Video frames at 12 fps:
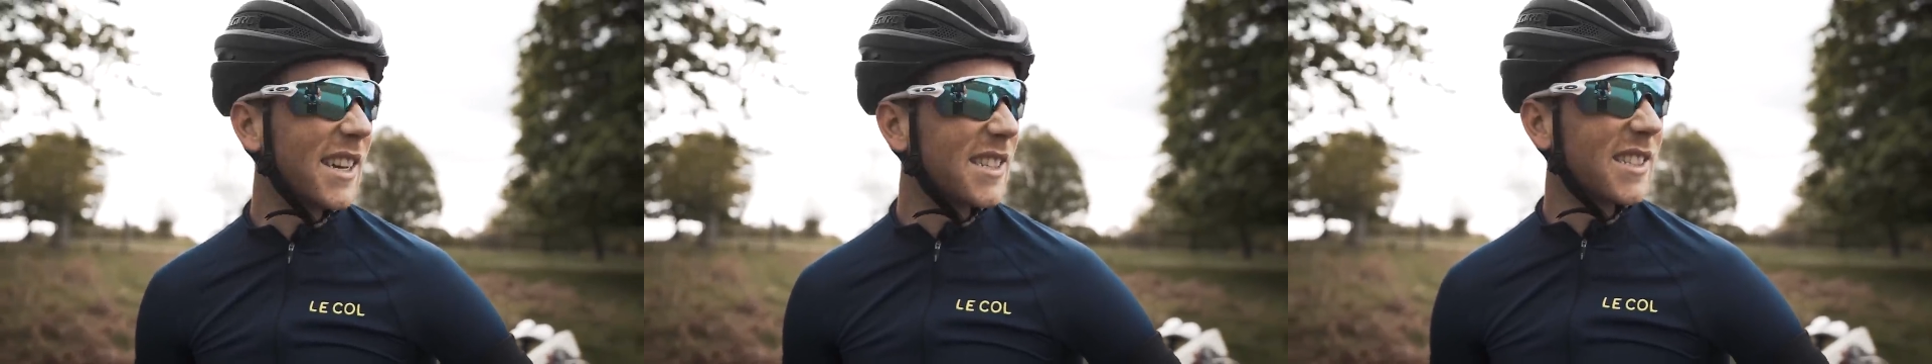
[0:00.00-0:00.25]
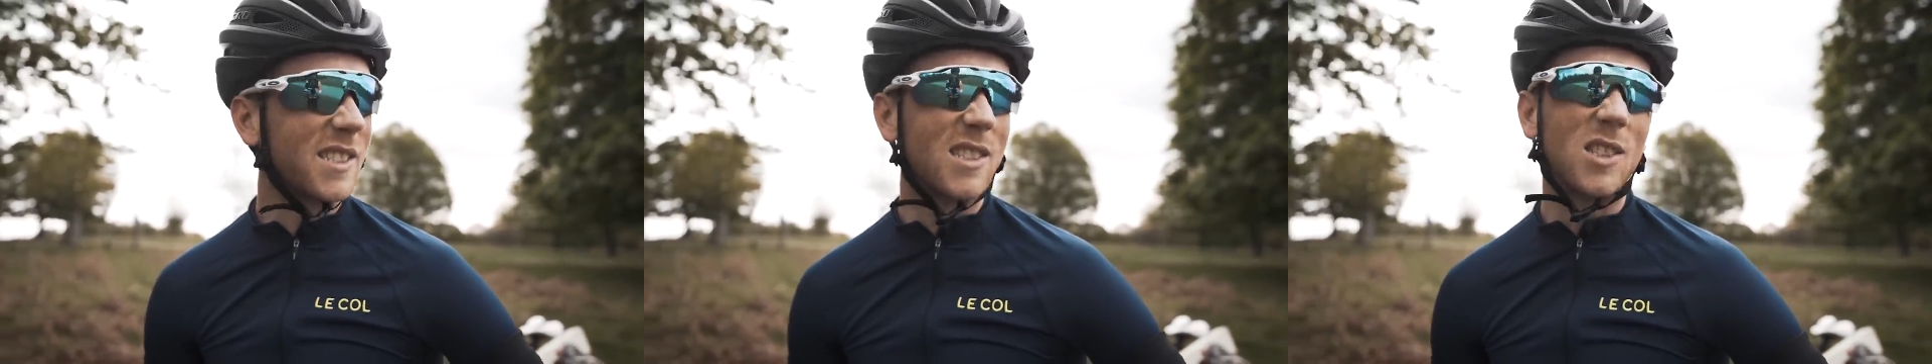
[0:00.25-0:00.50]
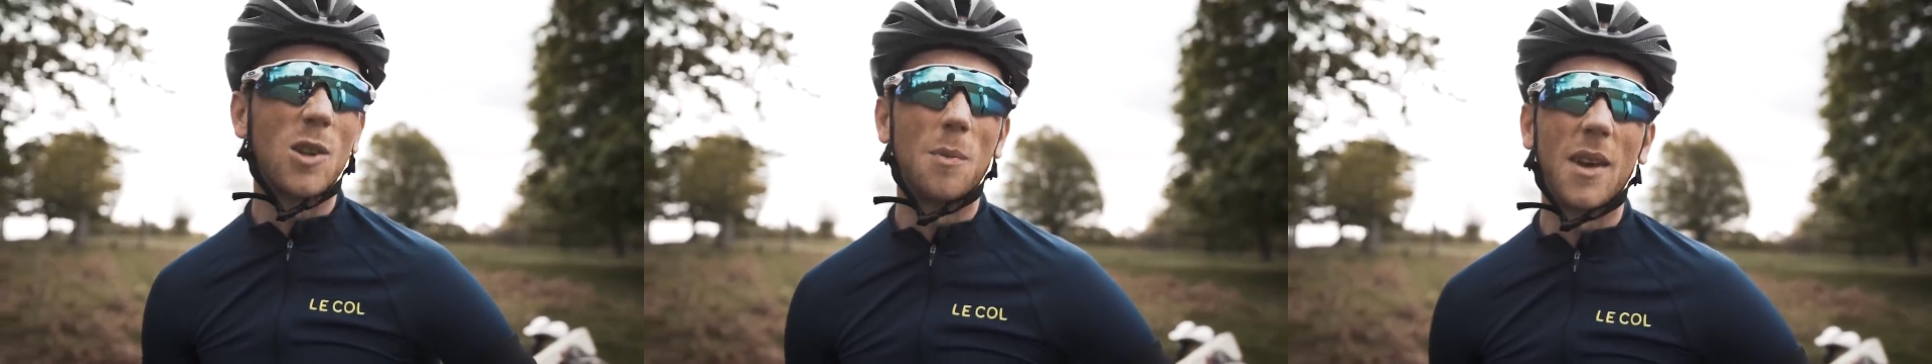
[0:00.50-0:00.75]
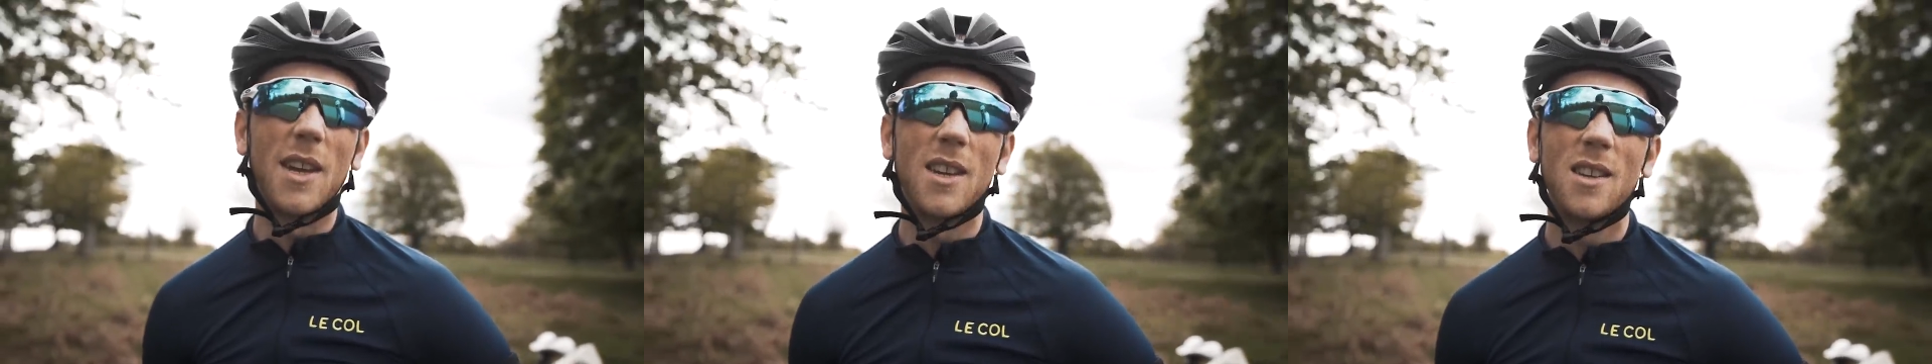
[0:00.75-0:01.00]
It doesn't suit
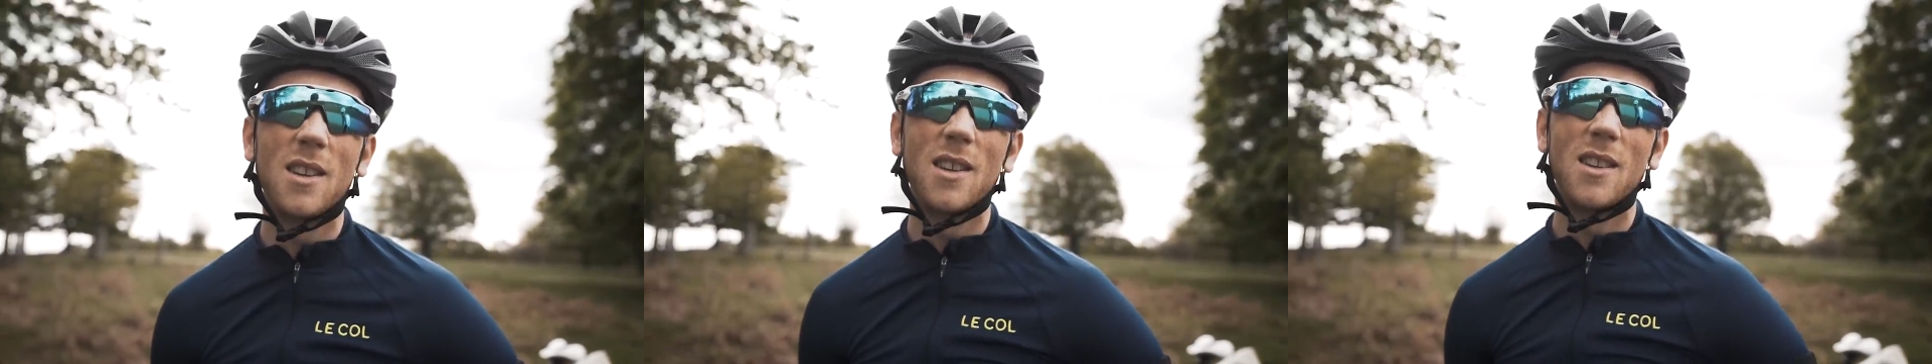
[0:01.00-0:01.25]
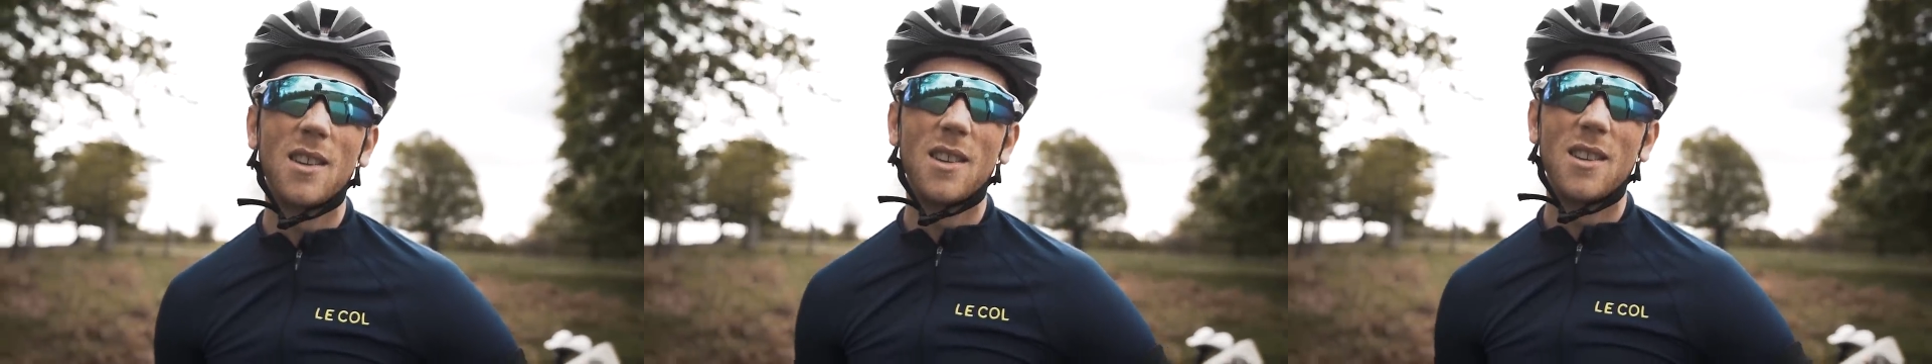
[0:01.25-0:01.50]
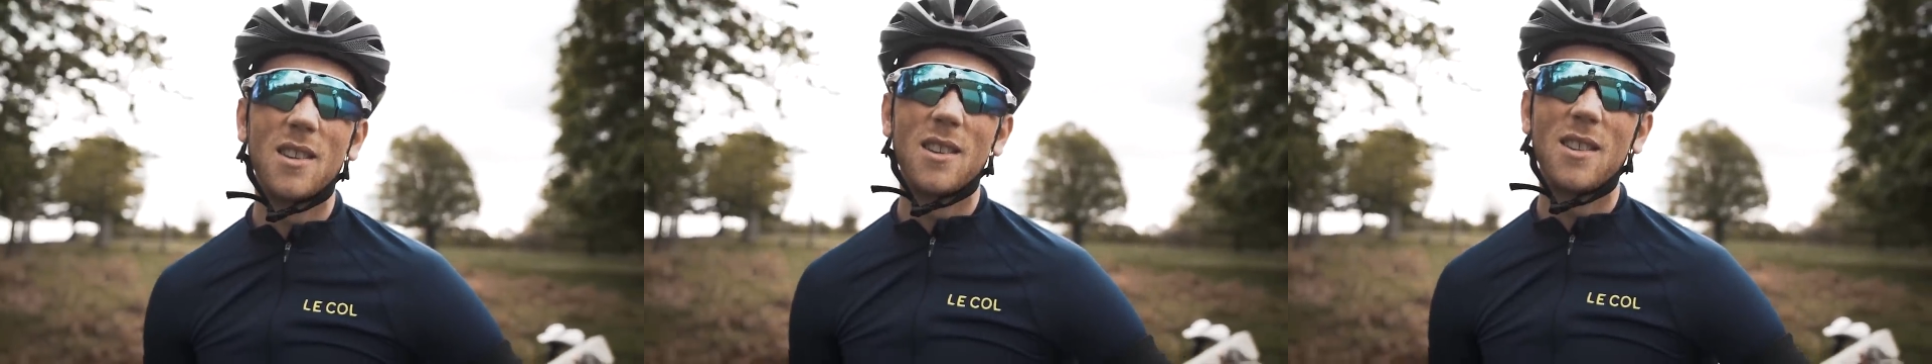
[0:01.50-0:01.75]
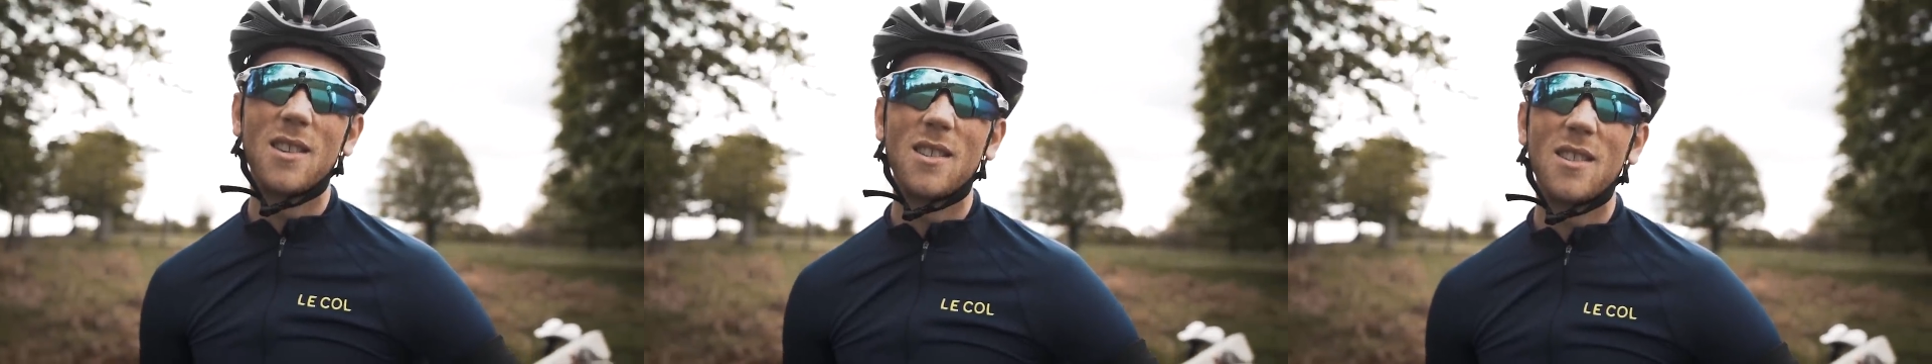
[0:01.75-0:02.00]
me.
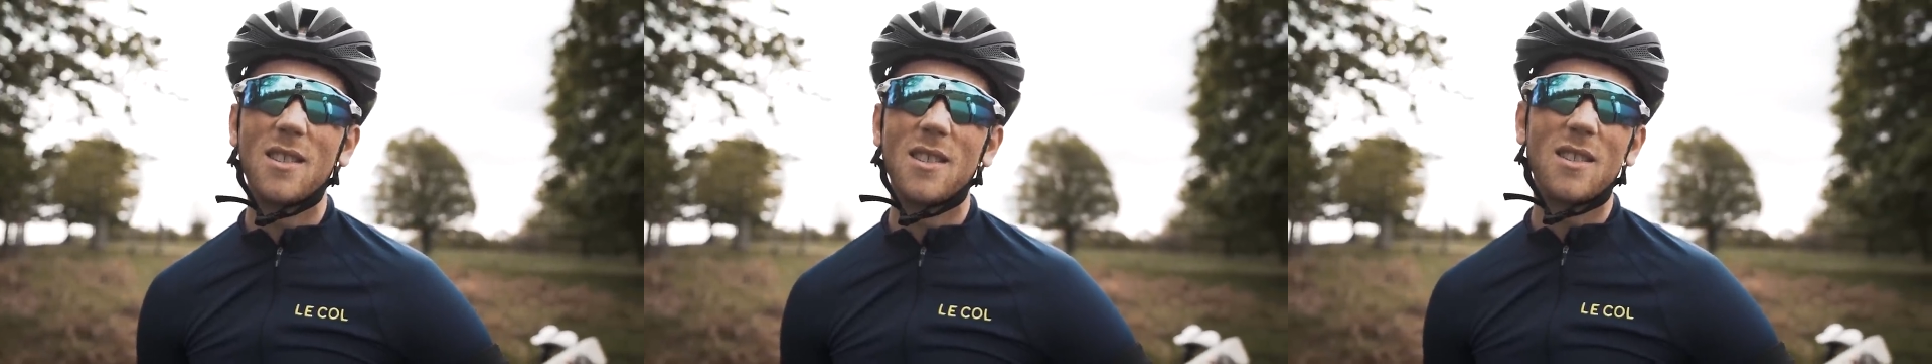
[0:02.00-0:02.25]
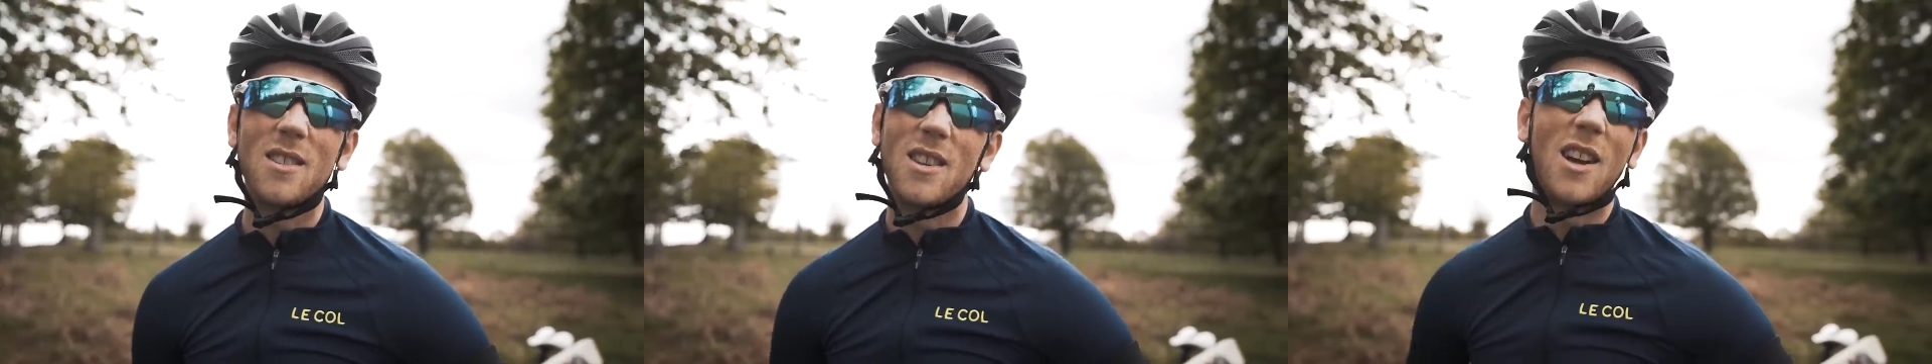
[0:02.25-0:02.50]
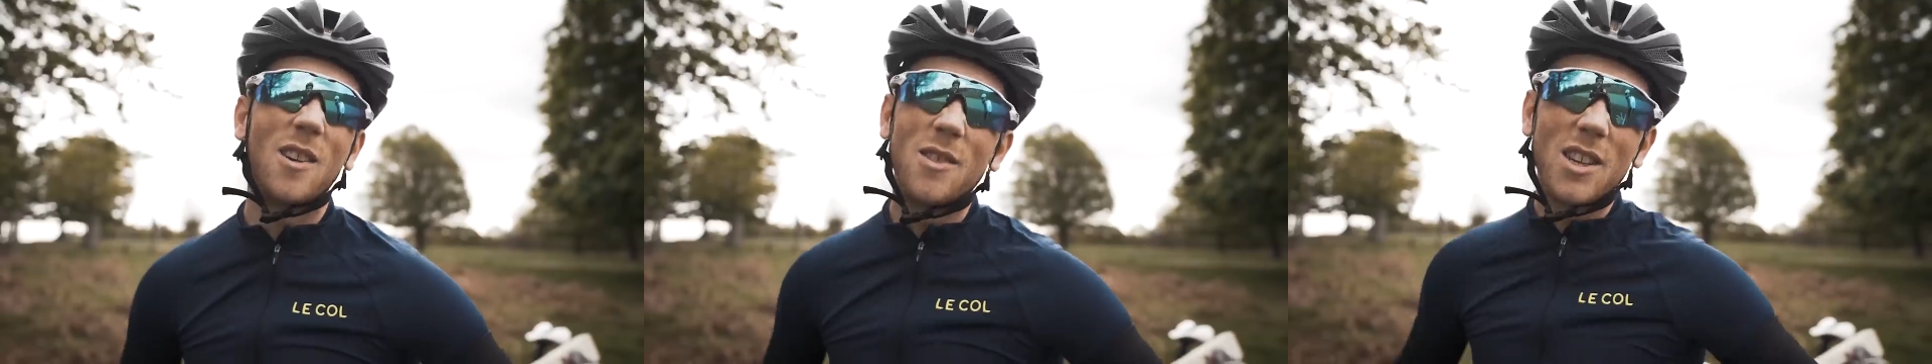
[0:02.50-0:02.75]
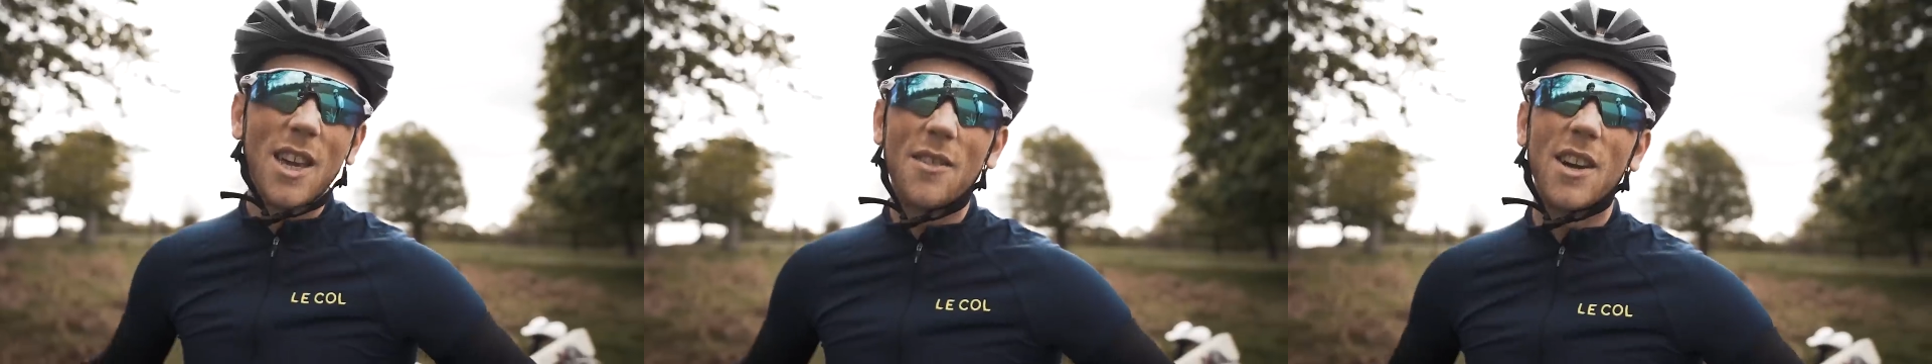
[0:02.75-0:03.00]
You know,
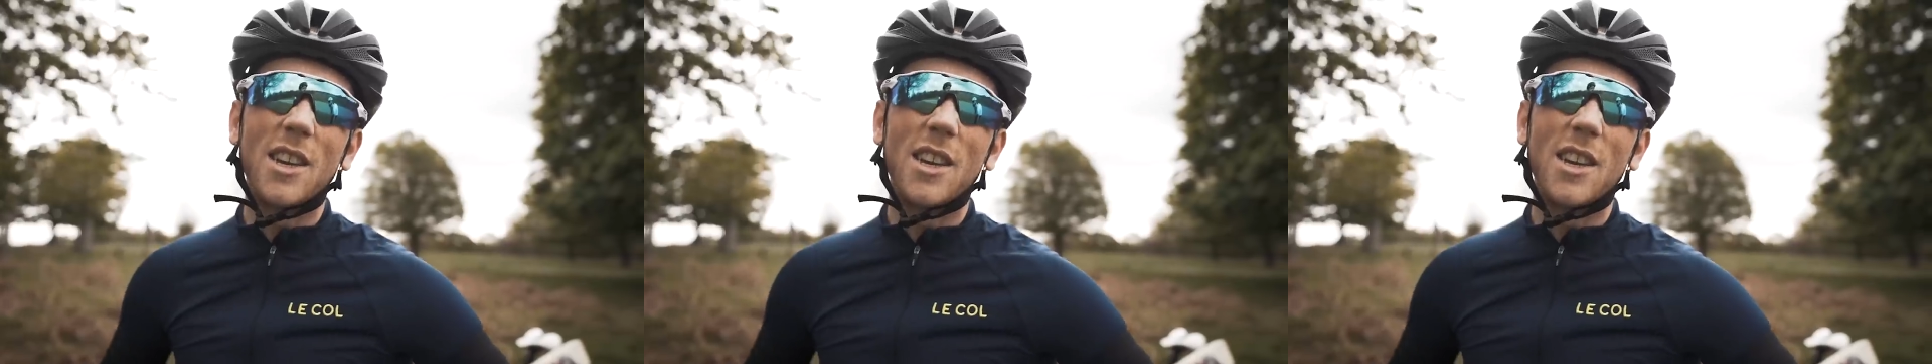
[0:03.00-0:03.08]
you give